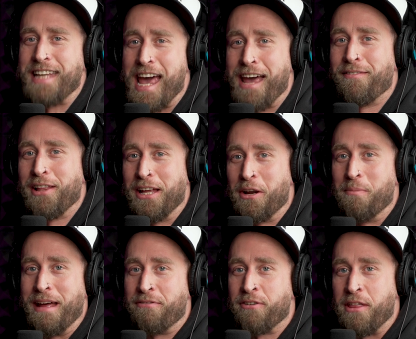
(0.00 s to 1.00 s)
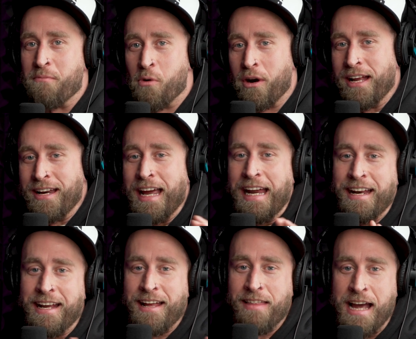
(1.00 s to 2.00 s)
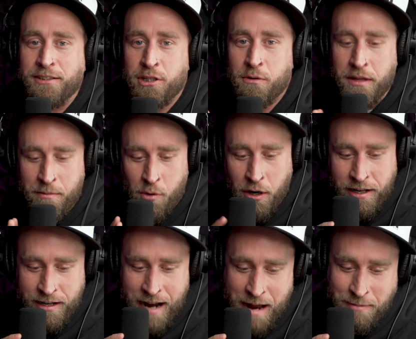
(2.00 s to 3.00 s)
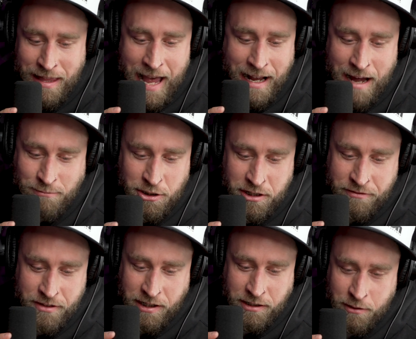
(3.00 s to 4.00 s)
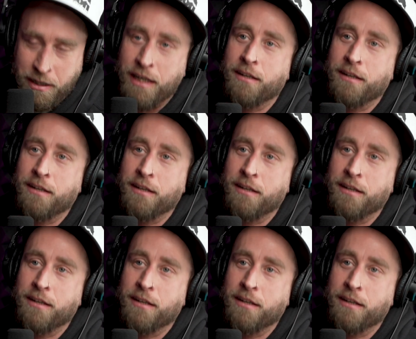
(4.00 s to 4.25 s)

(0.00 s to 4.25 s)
save a little bit for the morning. It hit like 2 a.m. and I'd be like, I'm just going to fucking do it.